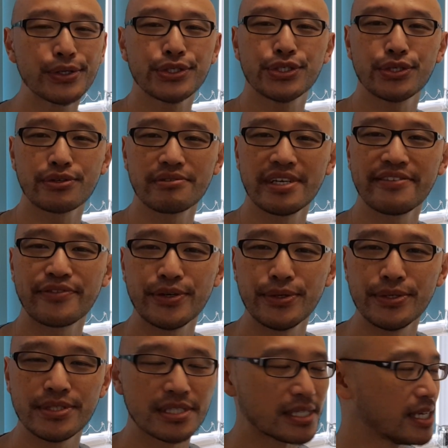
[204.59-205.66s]
sugary
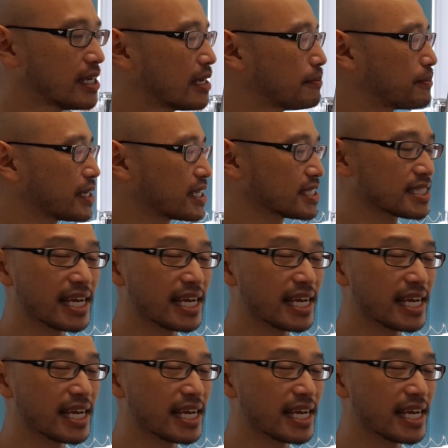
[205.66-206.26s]
foods because